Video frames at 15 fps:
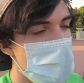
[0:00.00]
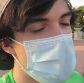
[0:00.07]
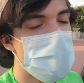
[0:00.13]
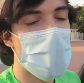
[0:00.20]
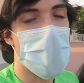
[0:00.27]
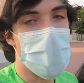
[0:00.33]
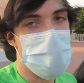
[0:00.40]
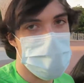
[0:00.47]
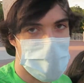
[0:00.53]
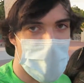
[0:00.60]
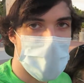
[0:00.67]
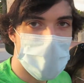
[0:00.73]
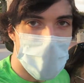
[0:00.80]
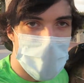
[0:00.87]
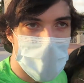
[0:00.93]
it's great.
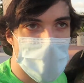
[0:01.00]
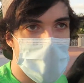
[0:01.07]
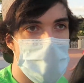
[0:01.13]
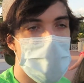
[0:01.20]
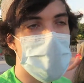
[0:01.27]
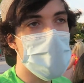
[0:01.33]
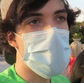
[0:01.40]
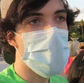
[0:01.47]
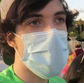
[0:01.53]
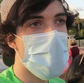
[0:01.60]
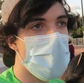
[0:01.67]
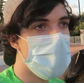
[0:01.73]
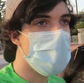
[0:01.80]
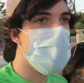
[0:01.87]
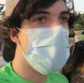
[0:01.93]
I love everybody
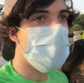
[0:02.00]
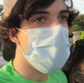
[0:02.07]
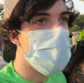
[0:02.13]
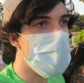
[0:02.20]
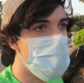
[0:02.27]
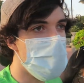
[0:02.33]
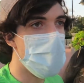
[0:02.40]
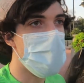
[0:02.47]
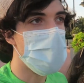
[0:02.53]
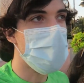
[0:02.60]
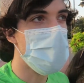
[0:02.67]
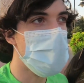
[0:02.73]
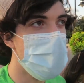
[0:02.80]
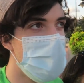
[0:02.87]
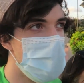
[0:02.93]
here. I love all the team
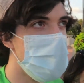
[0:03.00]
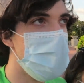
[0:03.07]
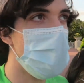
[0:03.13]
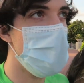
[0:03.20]
members. They're so much